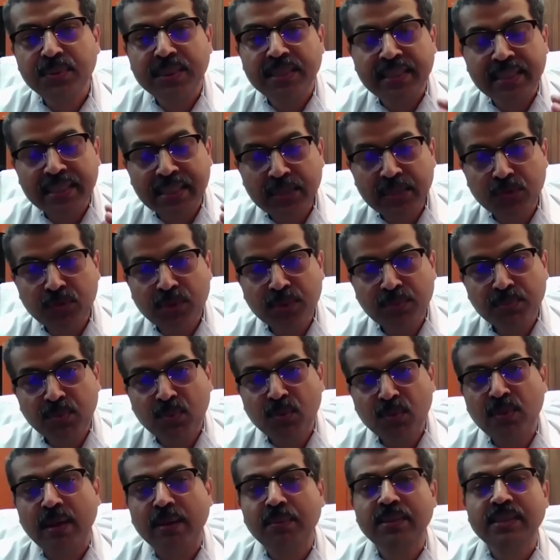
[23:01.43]
We need to
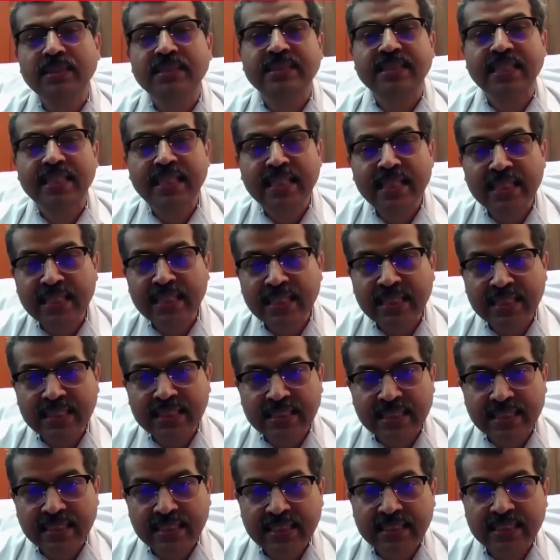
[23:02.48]
improve our secondary
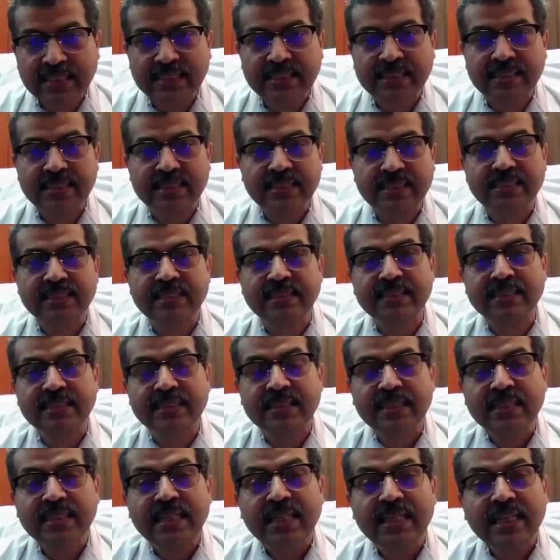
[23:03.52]
health care structures.
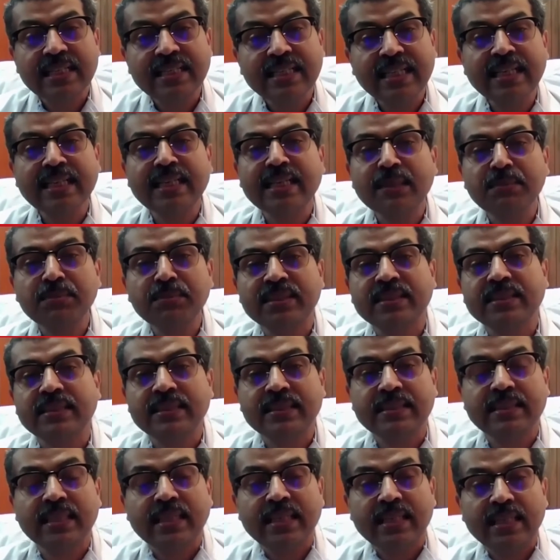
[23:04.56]
And then comes
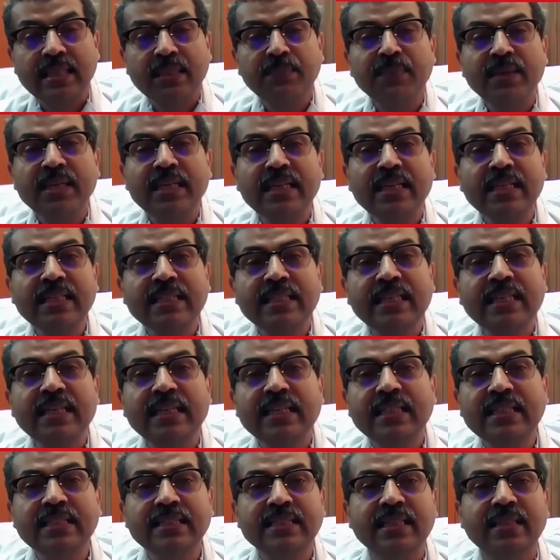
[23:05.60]
this. Definitely
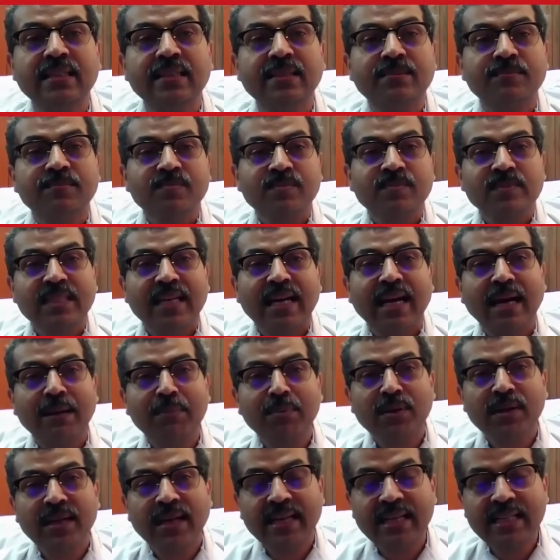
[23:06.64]
there is
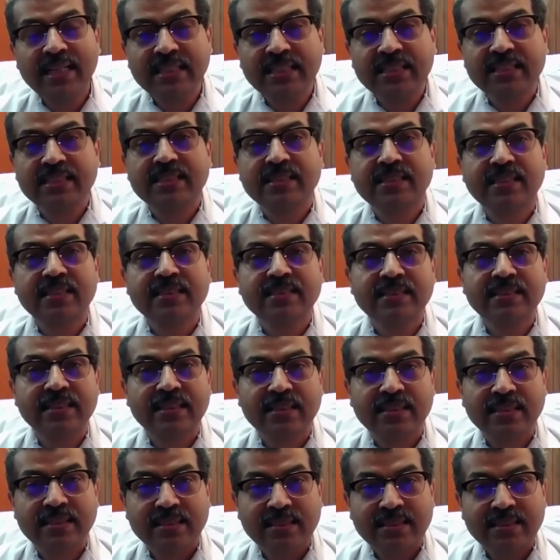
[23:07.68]
our health
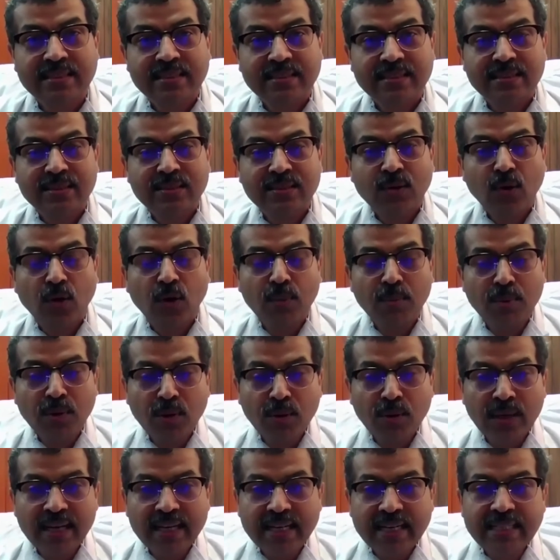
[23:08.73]
structure.
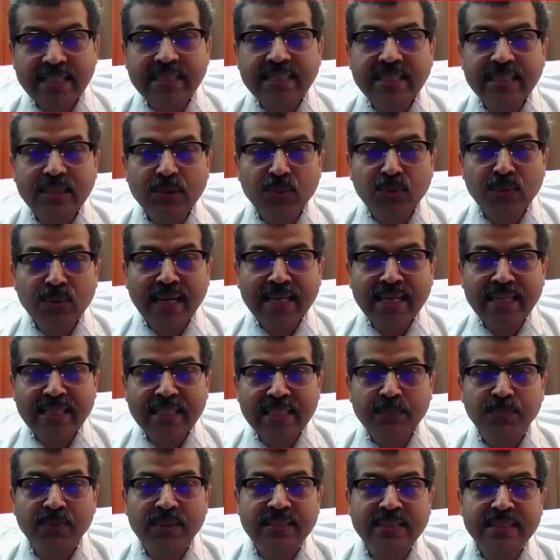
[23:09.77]
Overall 80 to
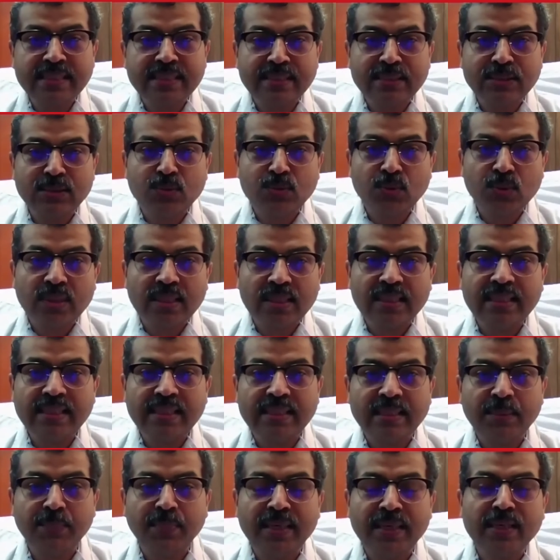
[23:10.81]
90% is totally
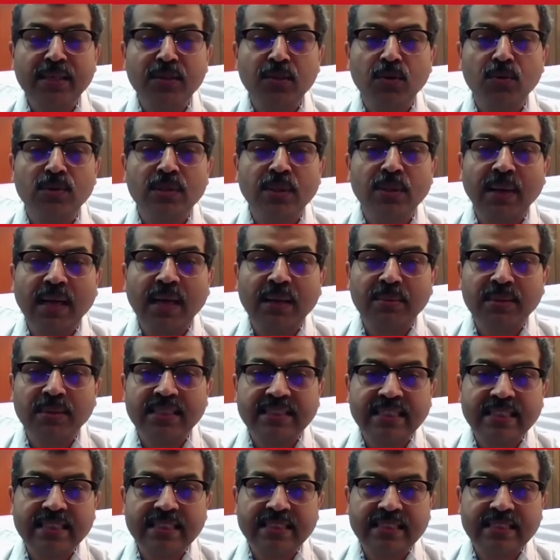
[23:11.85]
dependent on the private
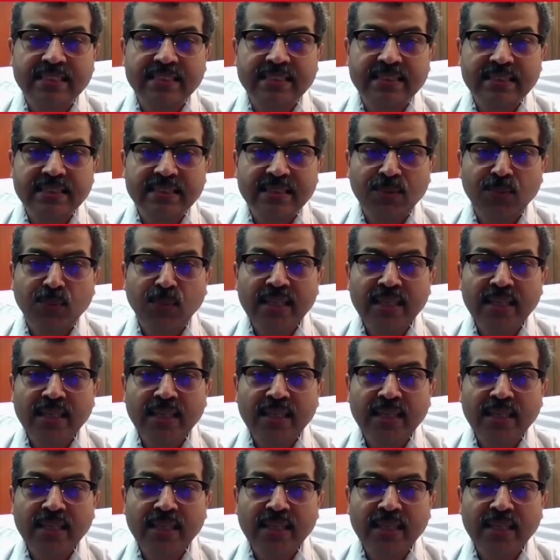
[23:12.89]
sectors.